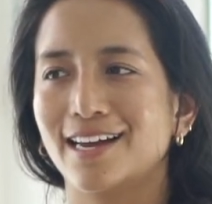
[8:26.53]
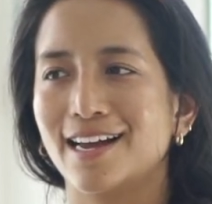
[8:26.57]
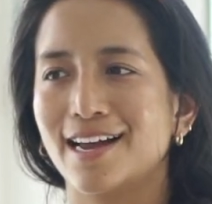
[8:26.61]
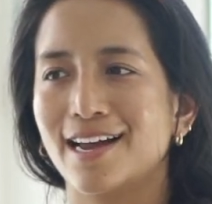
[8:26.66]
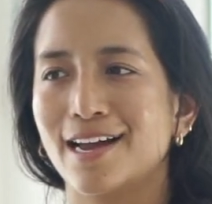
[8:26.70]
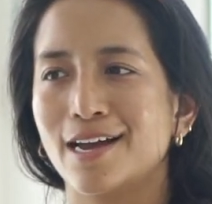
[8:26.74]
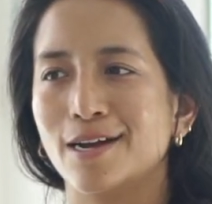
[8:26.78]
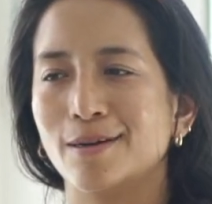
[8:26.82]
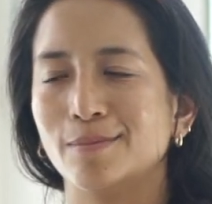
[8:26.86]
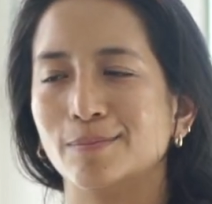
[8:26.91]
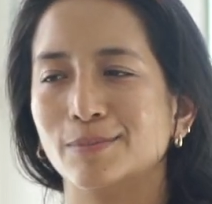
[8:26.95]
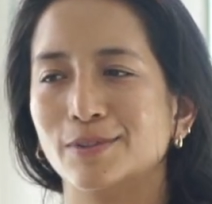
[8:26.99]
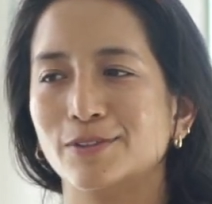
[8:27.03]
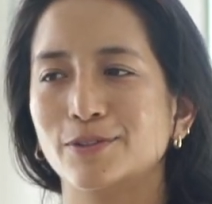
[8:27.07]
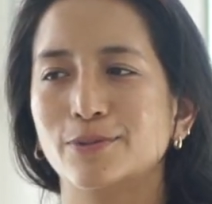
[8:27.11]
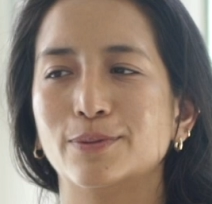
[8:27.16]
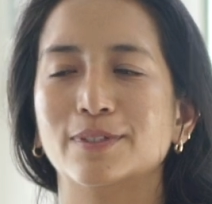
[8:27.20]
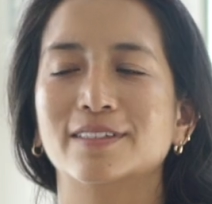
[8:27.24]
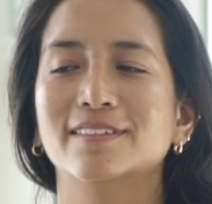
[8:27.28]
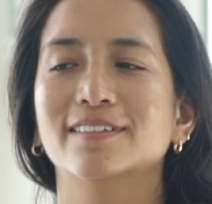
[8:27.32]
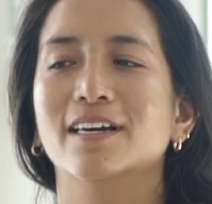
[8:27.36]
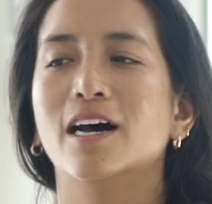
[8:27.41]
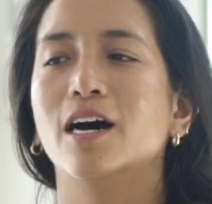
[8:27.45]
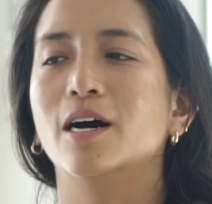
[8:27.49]

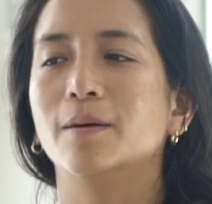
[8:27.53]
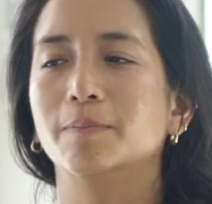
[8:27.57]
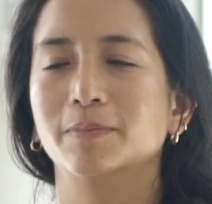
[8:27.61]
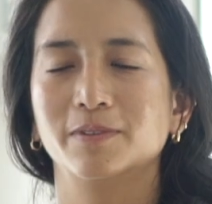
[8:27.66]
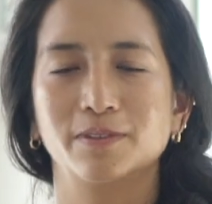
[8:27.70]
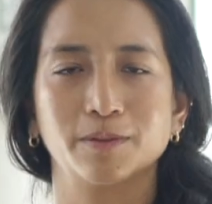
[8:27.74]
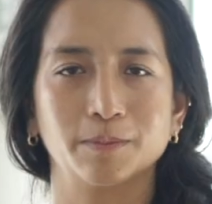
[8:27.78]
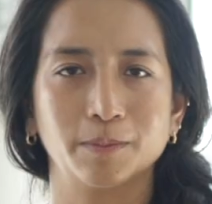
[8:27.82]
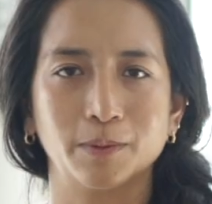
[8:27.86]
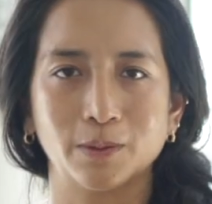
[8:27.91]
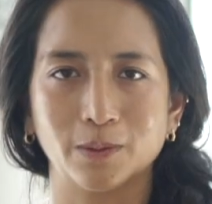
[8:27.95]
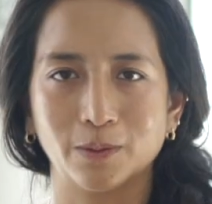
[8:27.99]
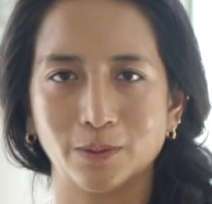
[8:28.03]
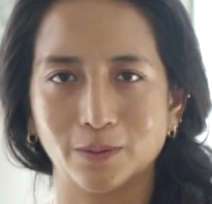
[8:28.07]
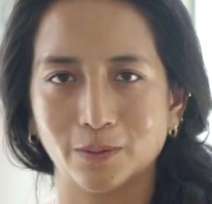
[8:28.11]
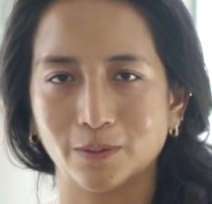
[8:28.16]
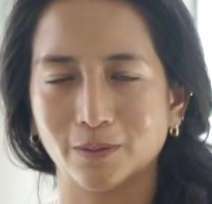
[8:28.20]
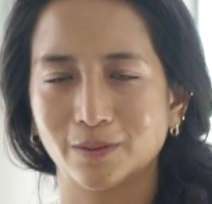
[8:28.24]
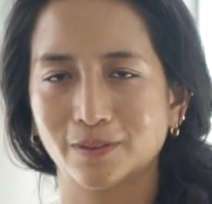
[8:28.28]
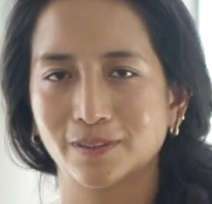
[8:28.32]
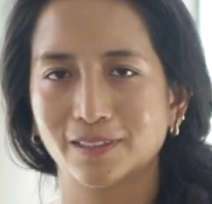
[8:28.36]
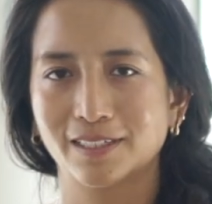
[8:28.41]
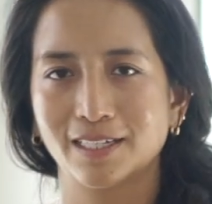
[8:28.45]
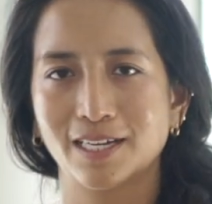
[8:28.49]
to its
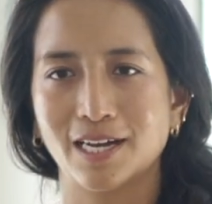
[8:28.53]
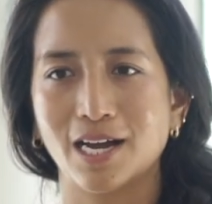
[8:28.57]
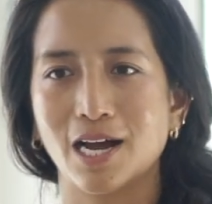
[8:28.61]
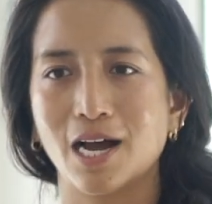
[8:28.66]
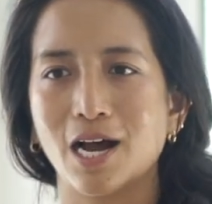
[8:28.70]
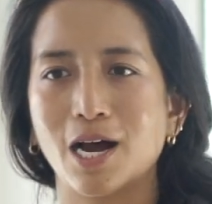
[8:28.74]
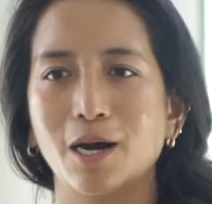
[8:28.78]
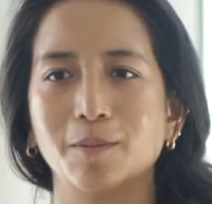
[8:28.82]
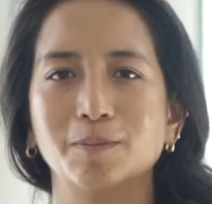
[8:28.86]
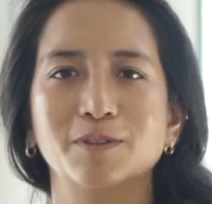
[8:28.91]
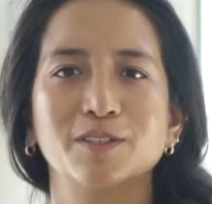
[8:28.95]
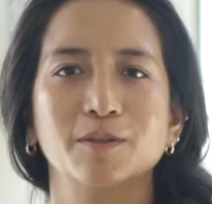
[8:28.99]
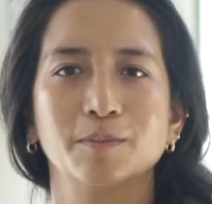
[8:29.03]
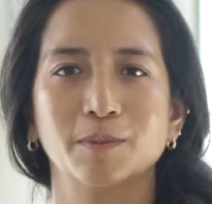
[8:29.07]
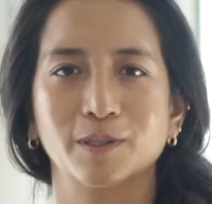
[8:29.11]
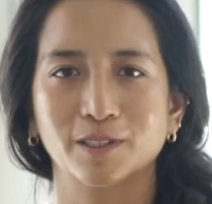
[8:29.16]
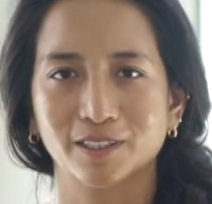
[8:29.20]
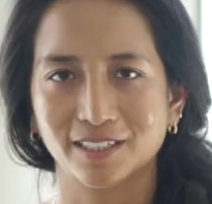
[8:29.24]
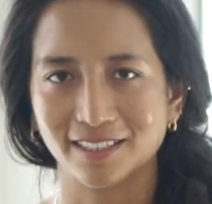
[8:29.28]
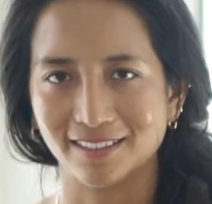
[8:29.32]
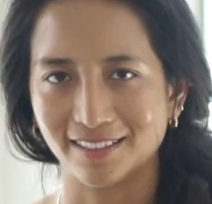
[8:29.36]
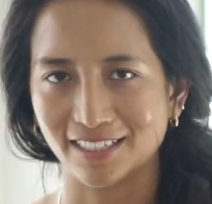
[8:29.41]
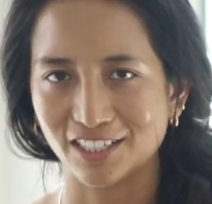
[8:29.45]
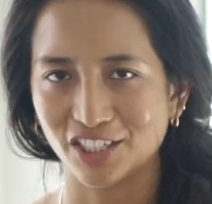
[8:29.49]

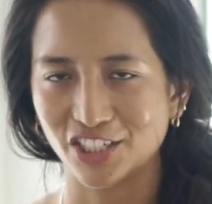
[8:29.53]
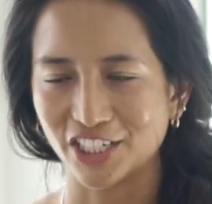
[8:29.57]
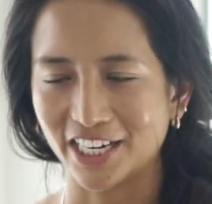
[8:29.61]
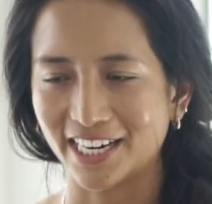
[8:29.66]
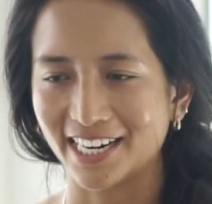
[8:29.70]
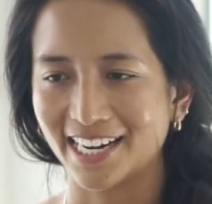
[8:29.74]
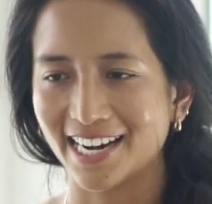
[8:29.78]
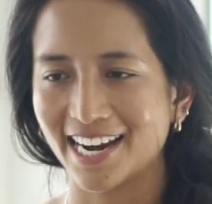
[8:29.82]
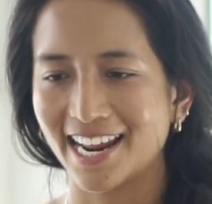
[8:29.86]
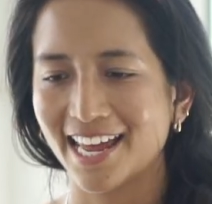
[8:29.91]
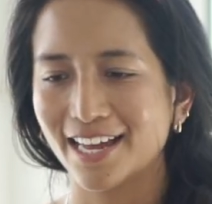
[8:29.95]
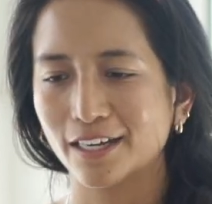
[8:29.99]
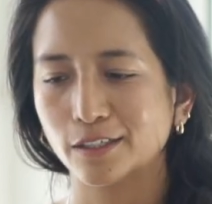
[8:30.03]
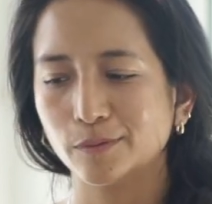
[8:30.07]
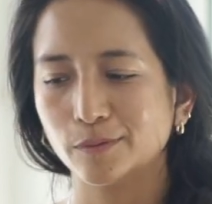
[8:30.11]
optimal condition.